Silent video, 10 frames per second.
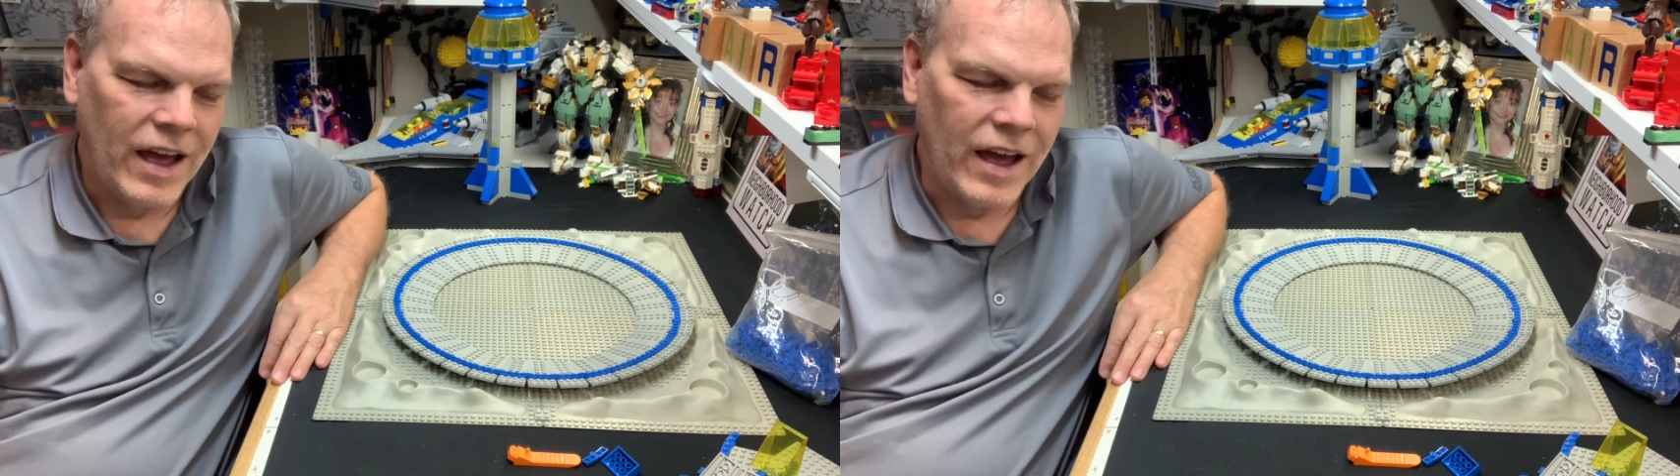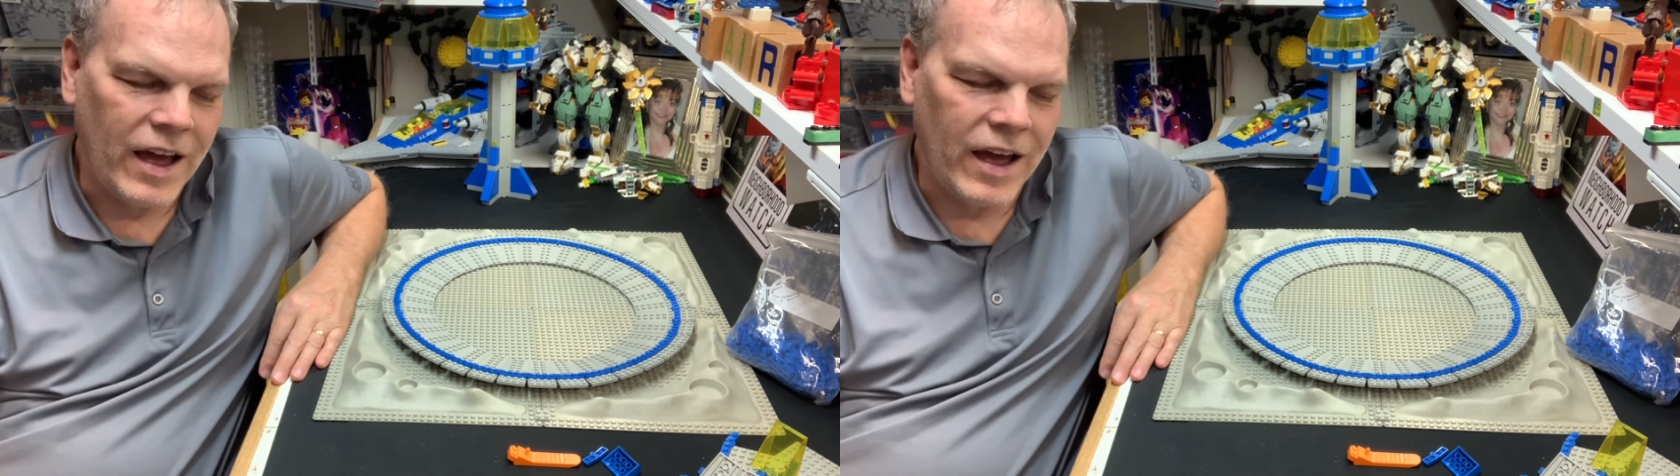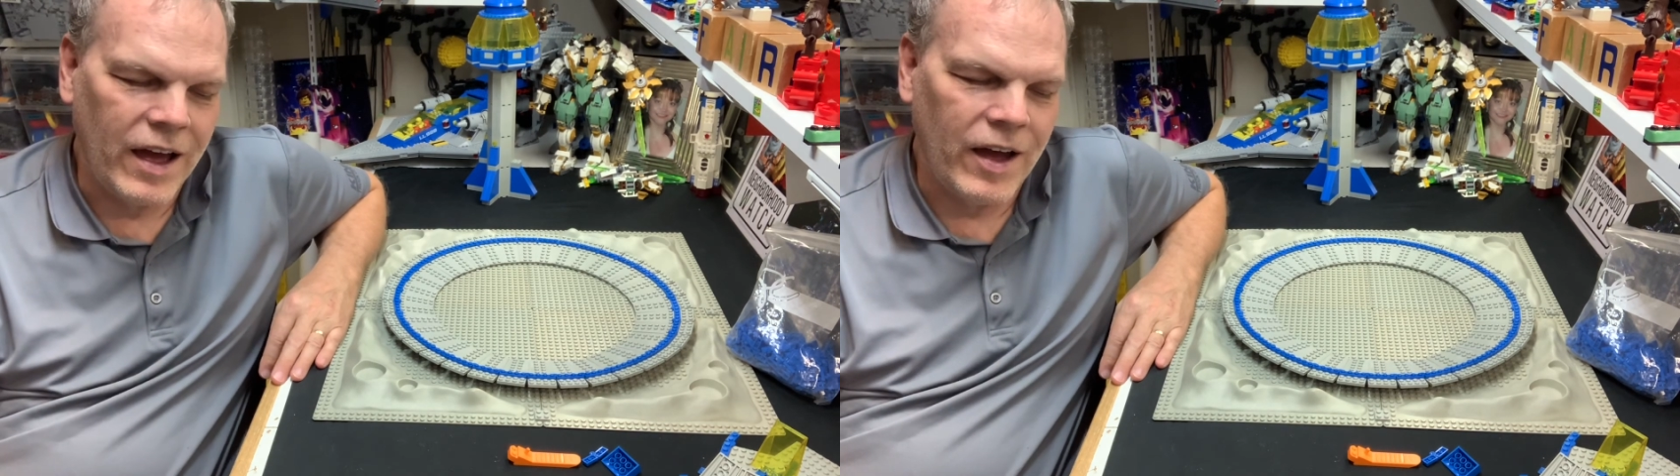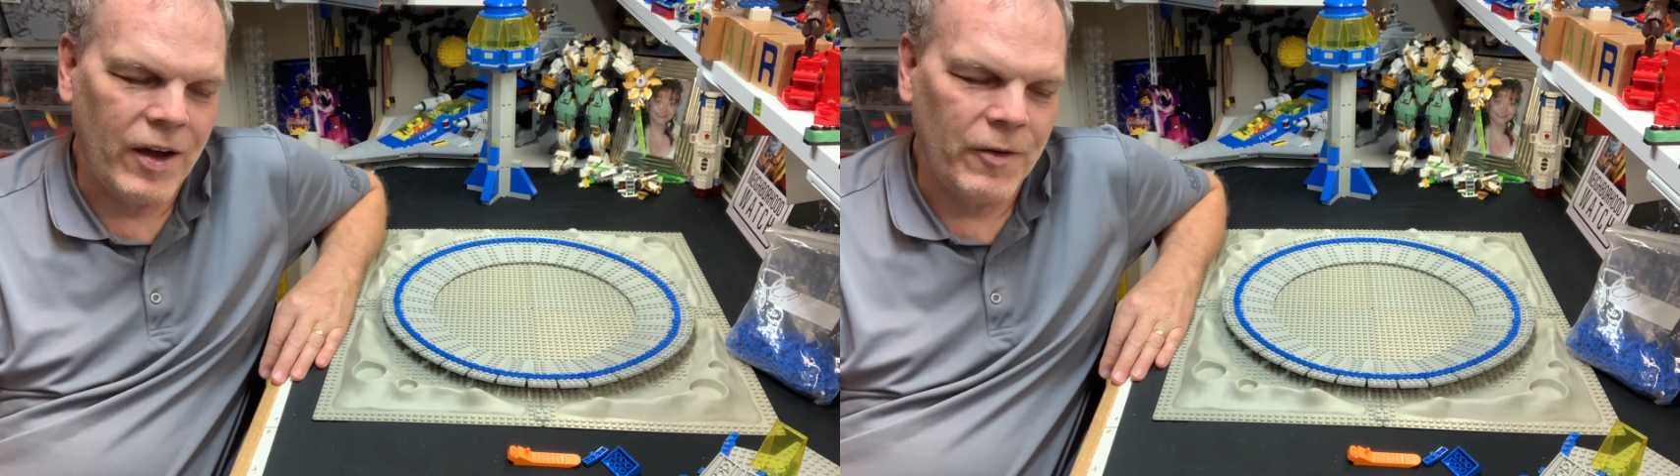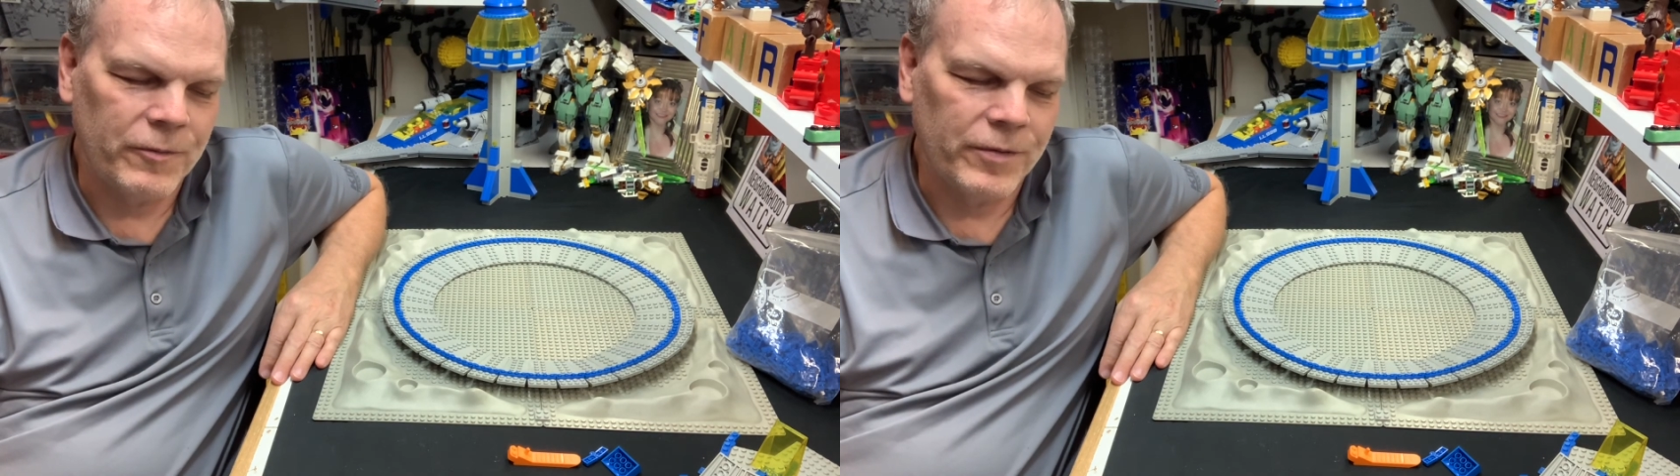
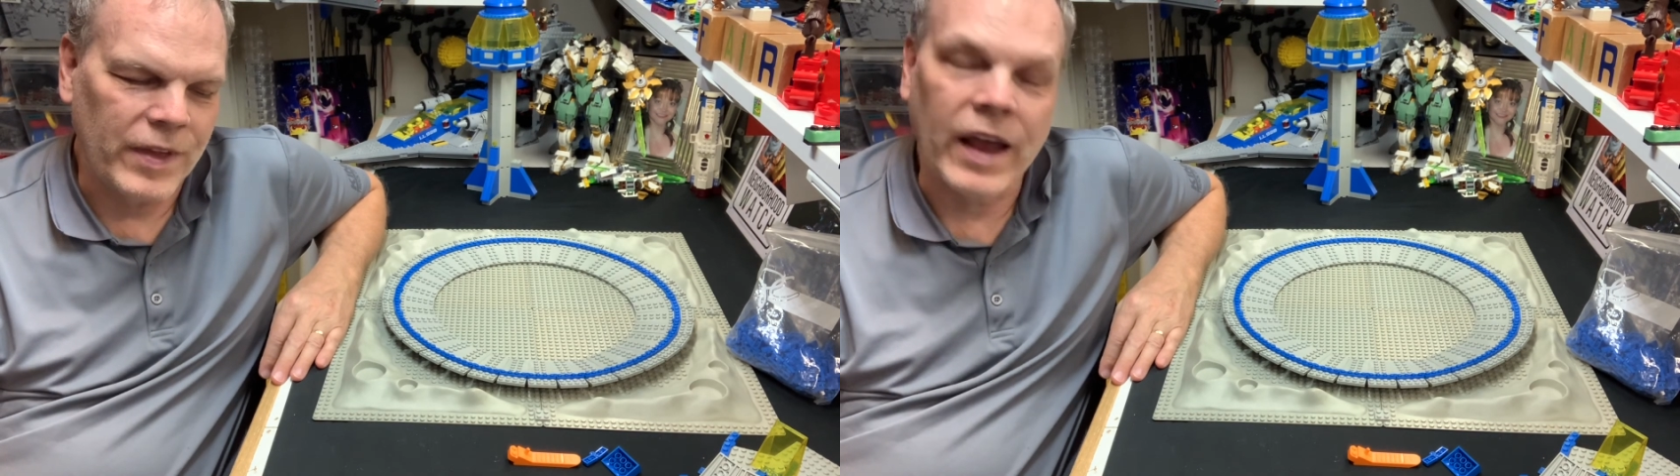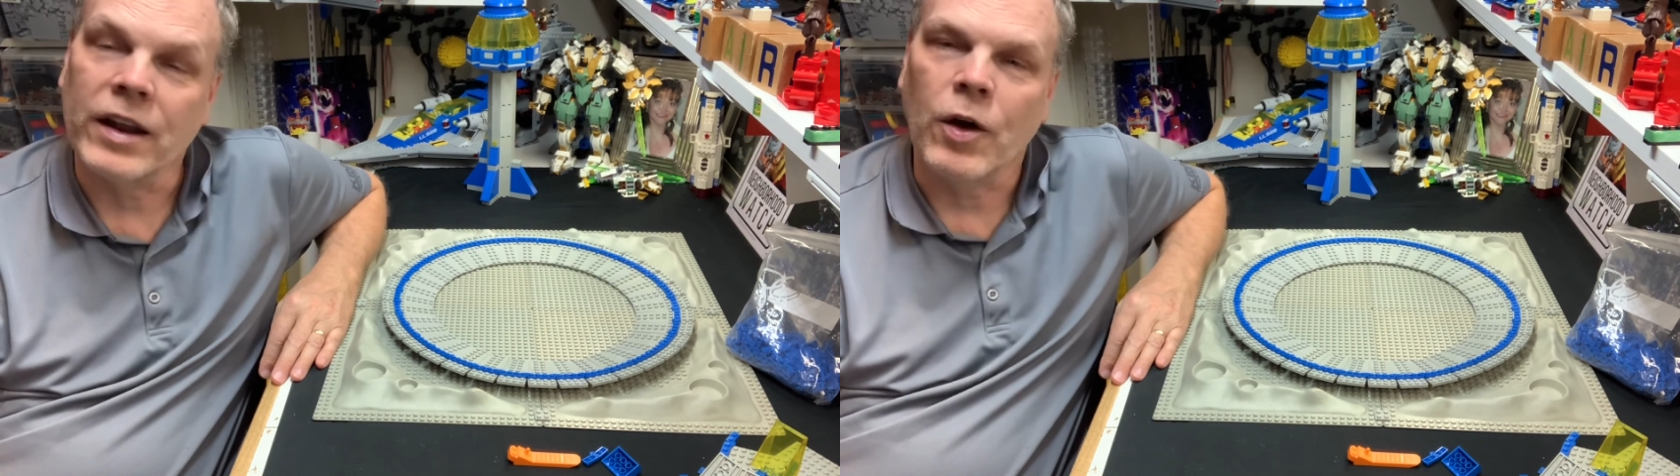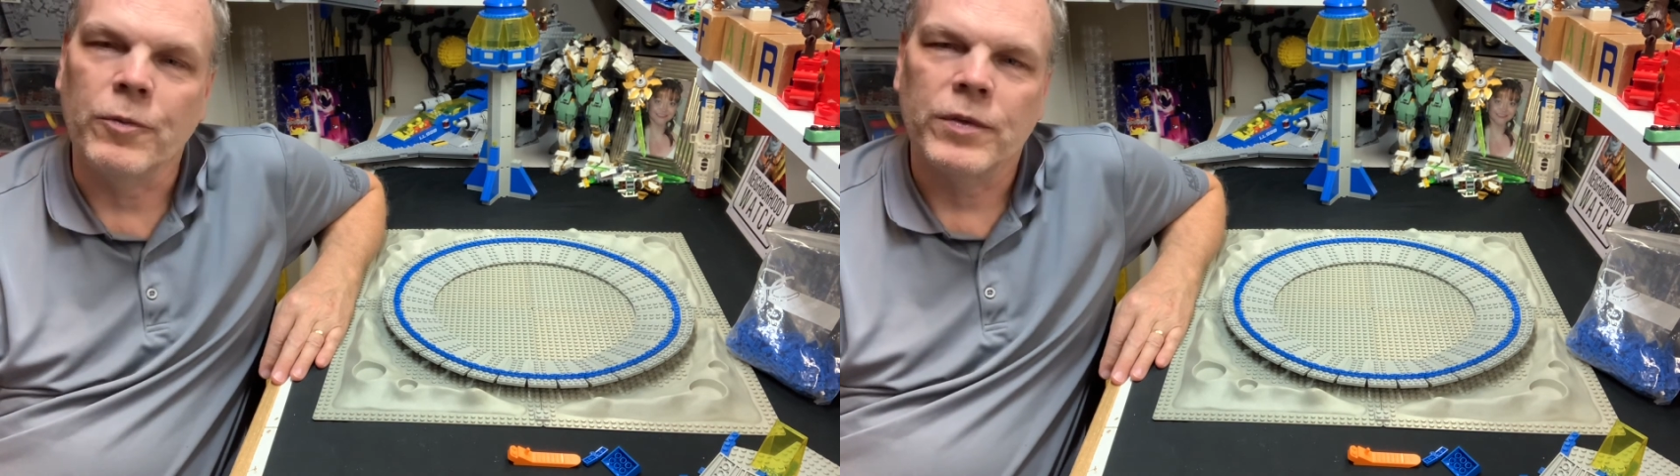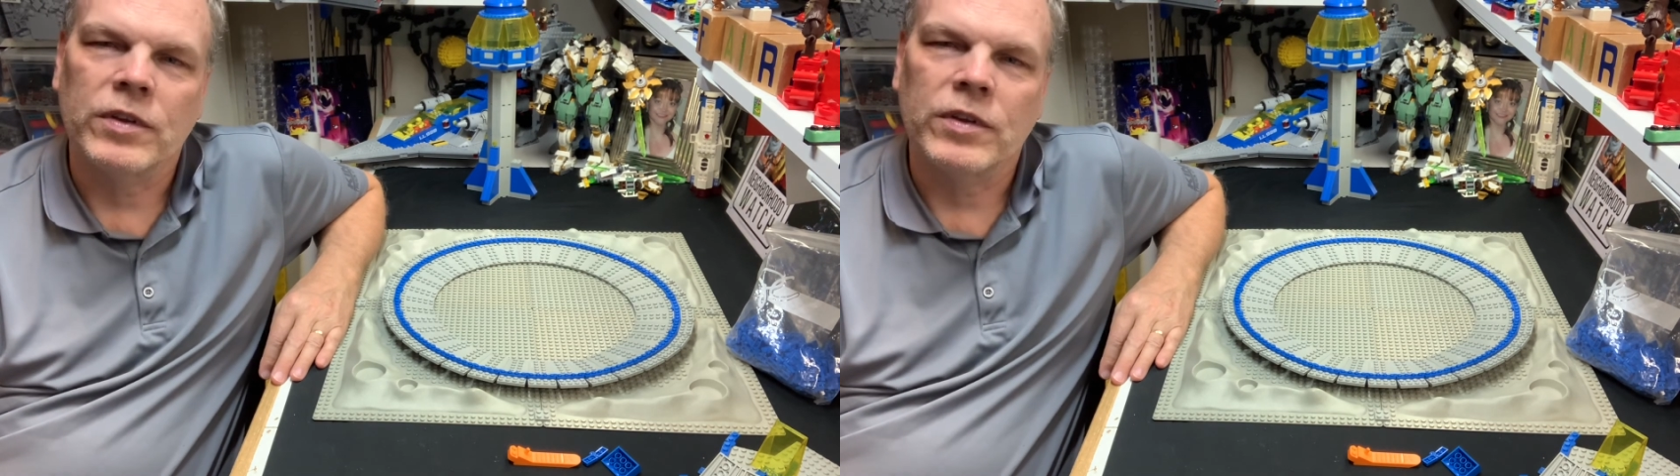I'm going to go.